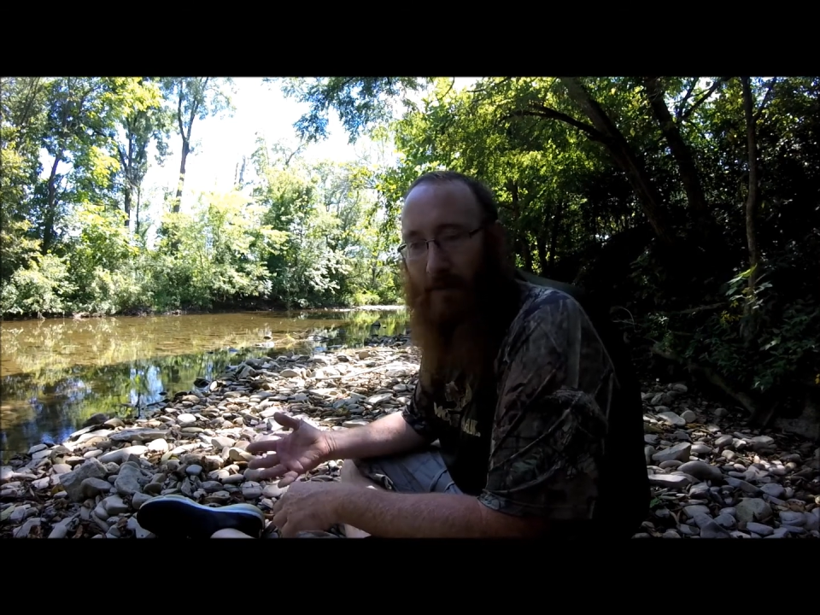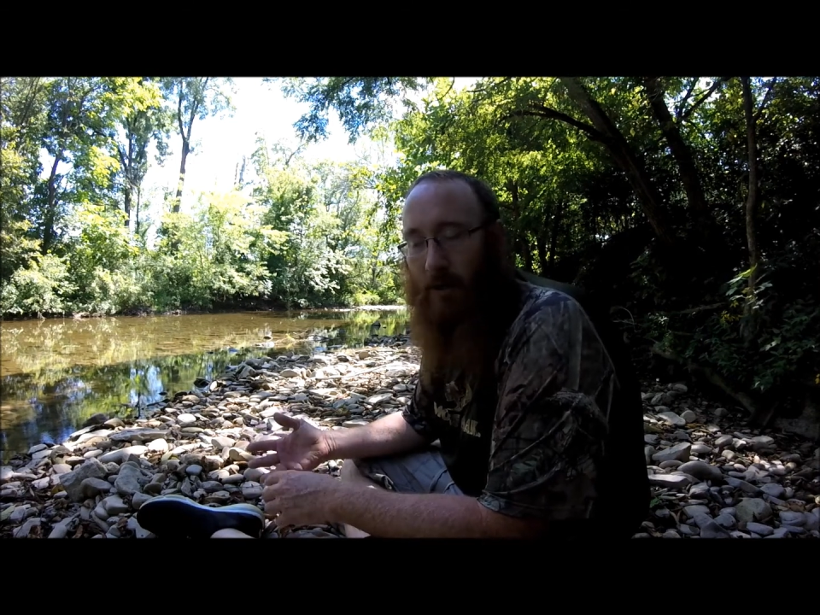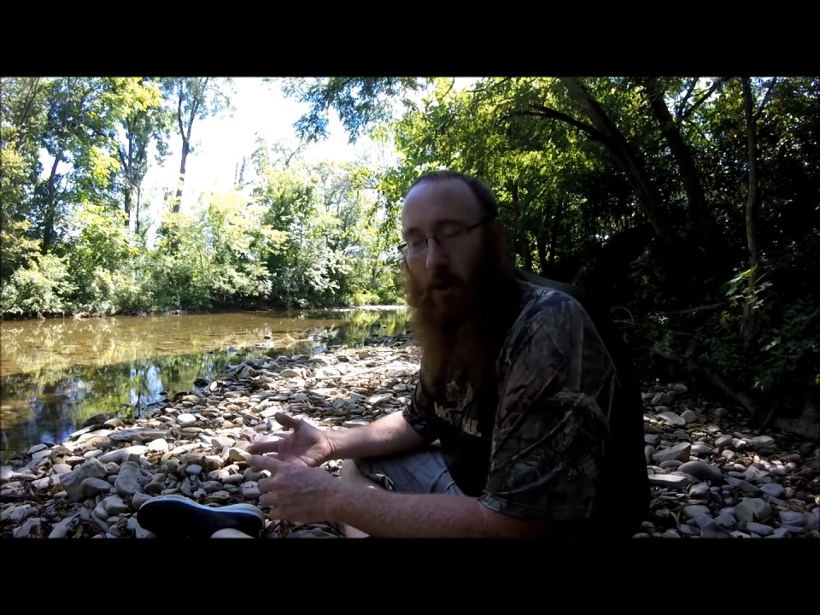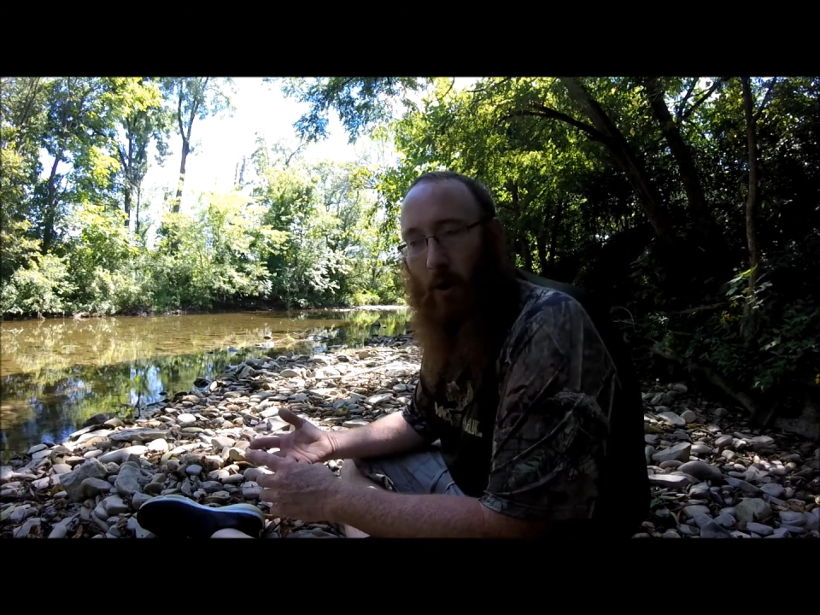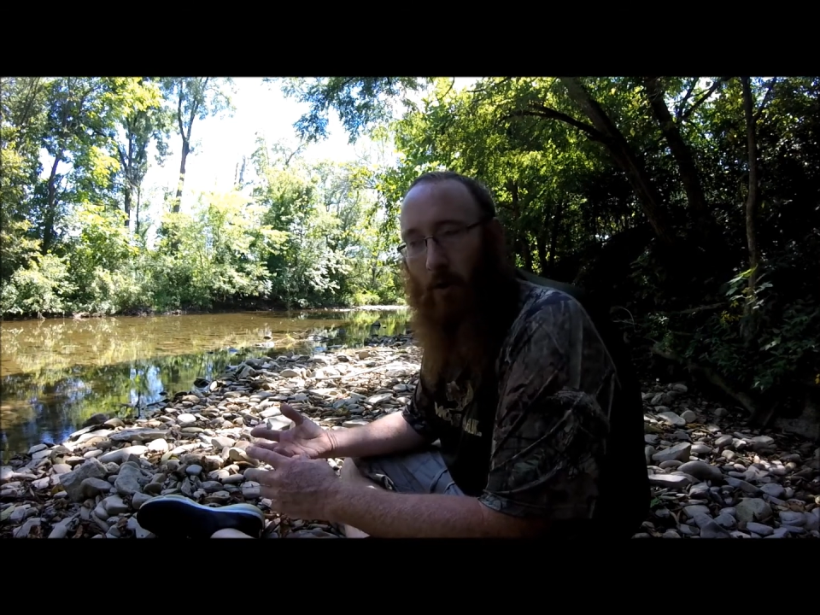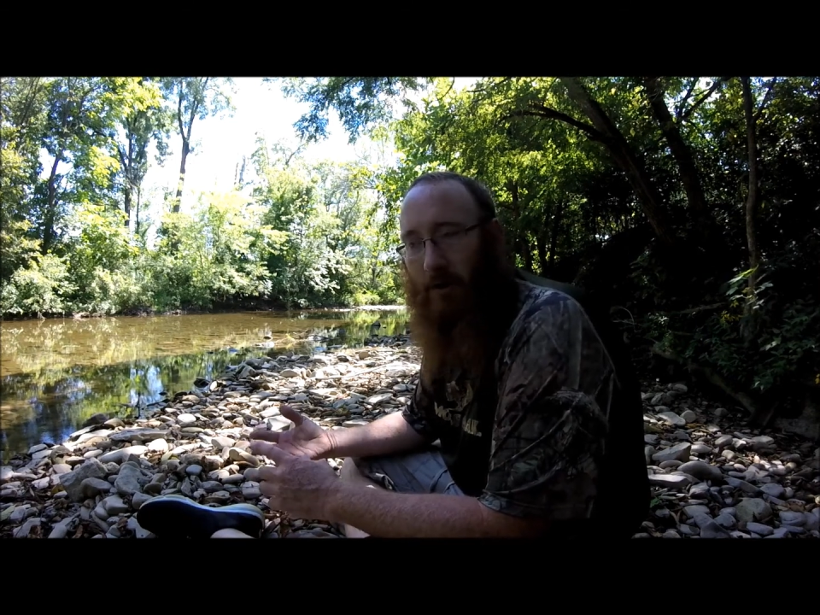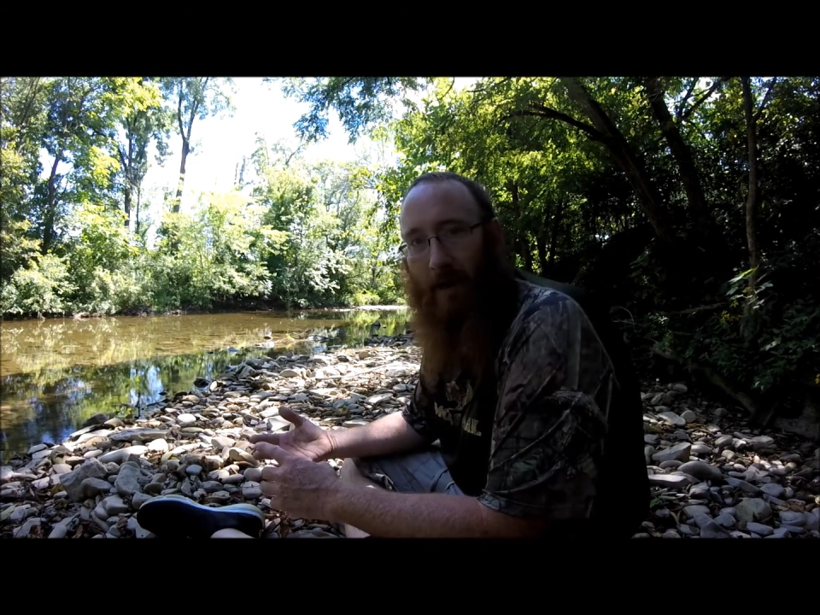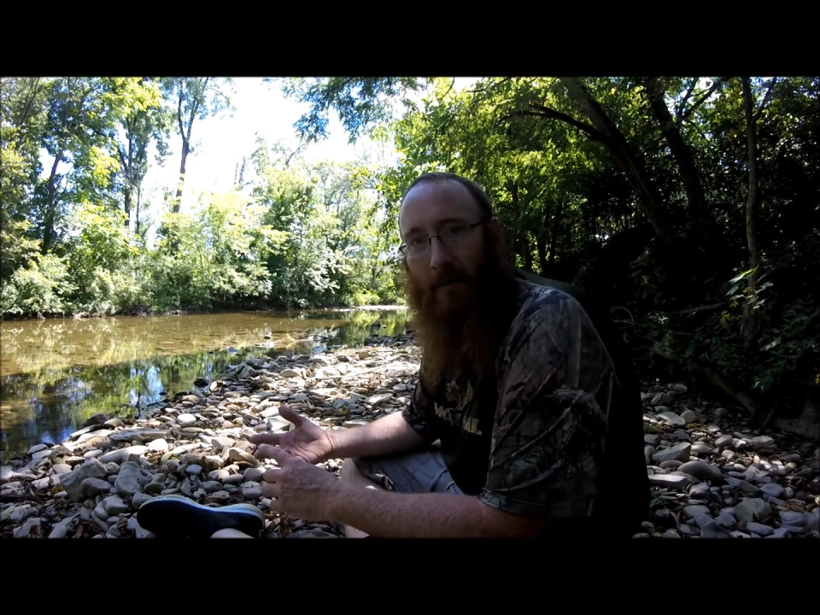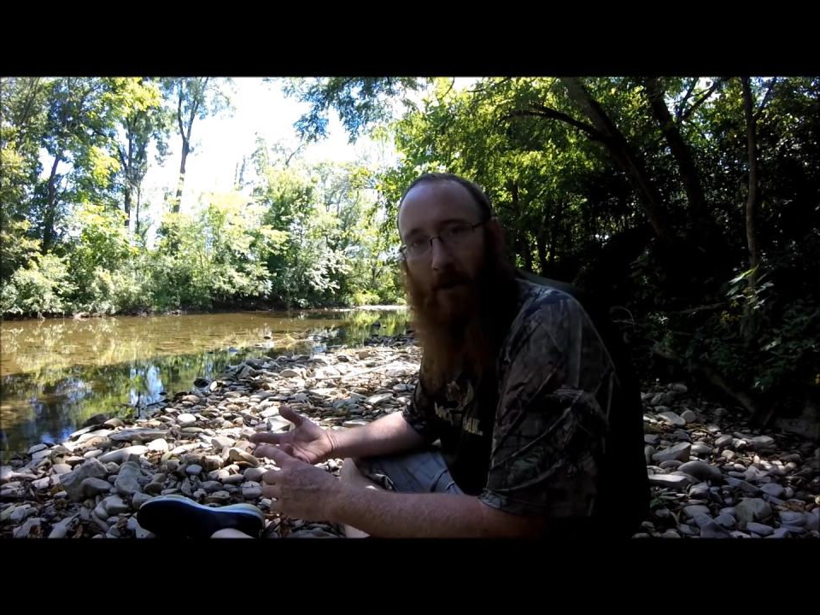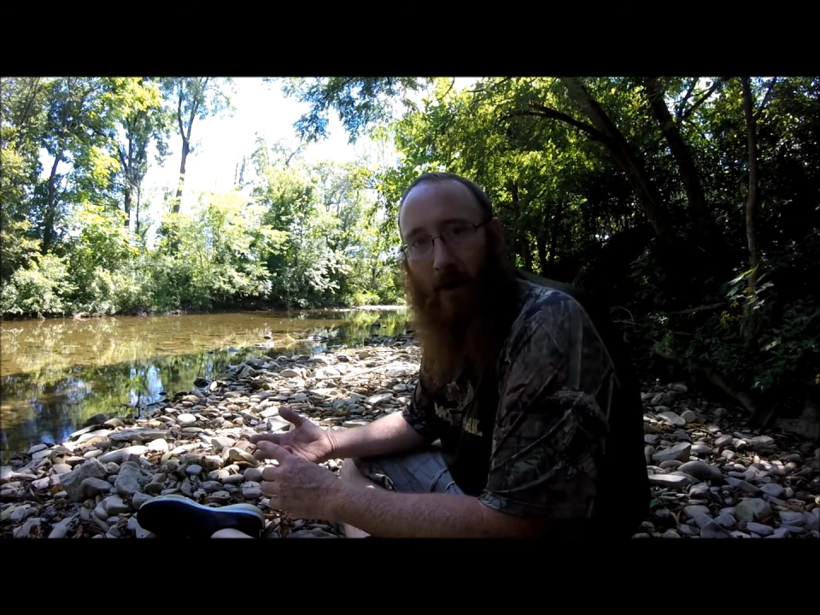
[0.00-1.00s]
and Carl
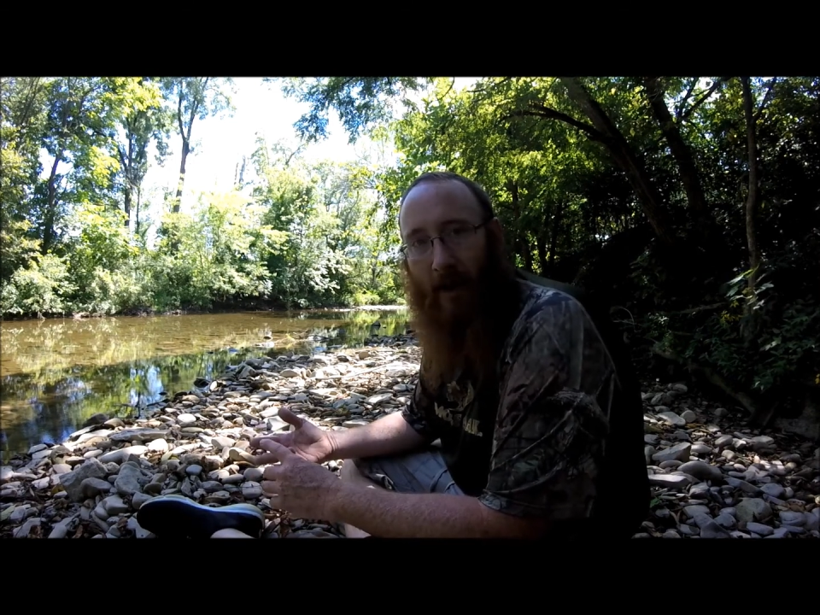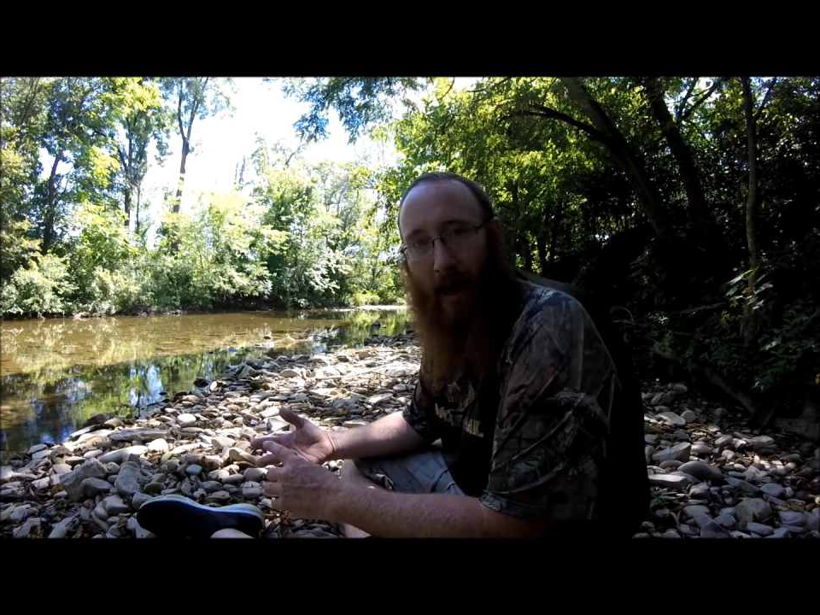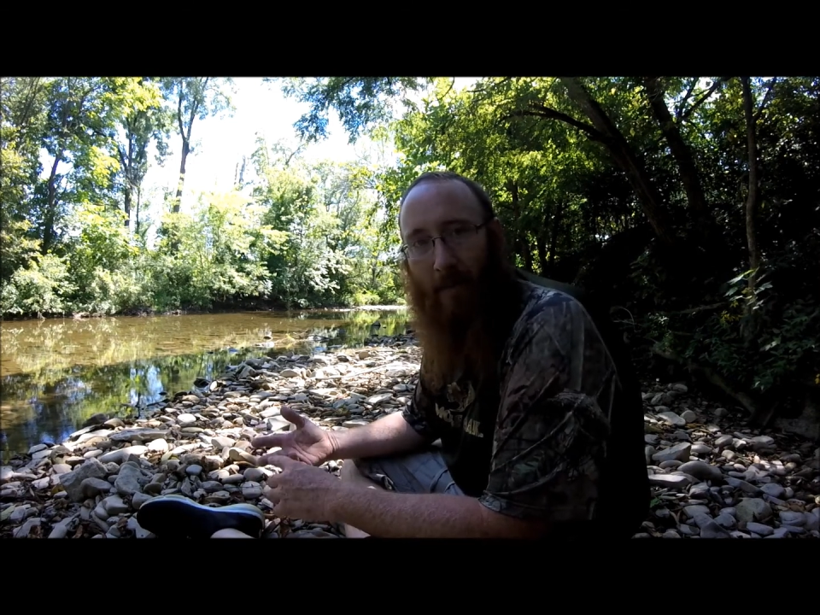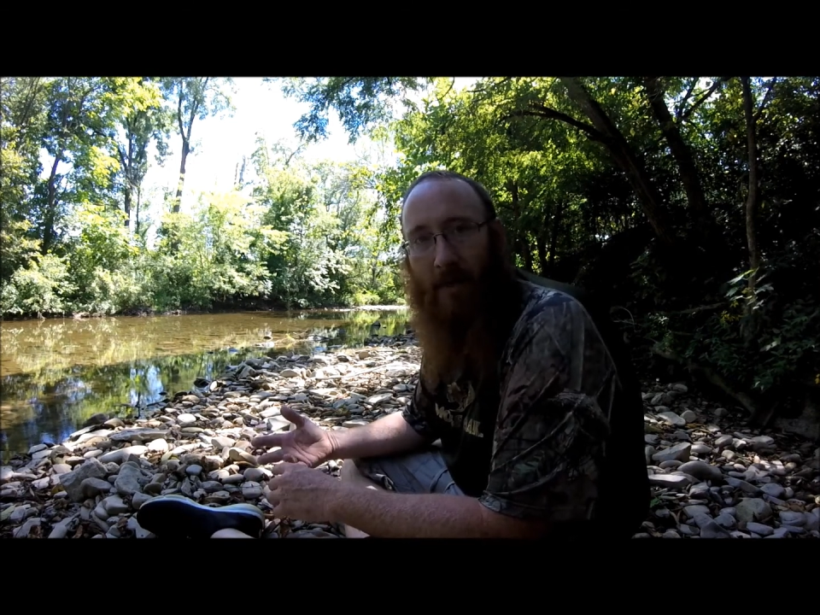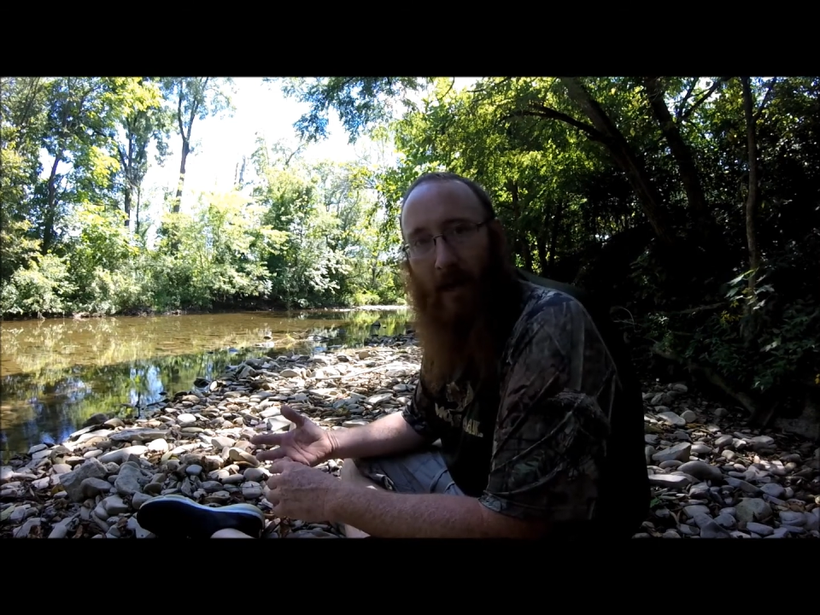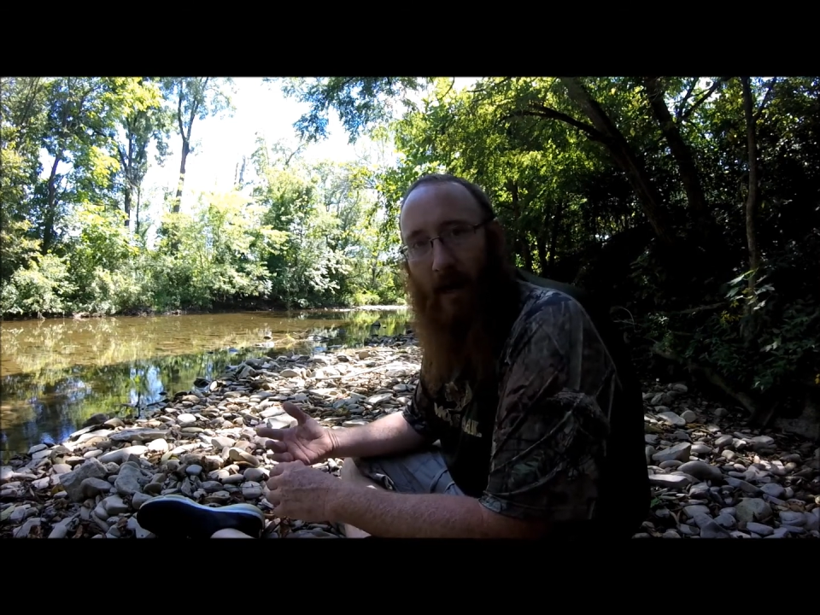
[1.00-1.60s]
came along and helped.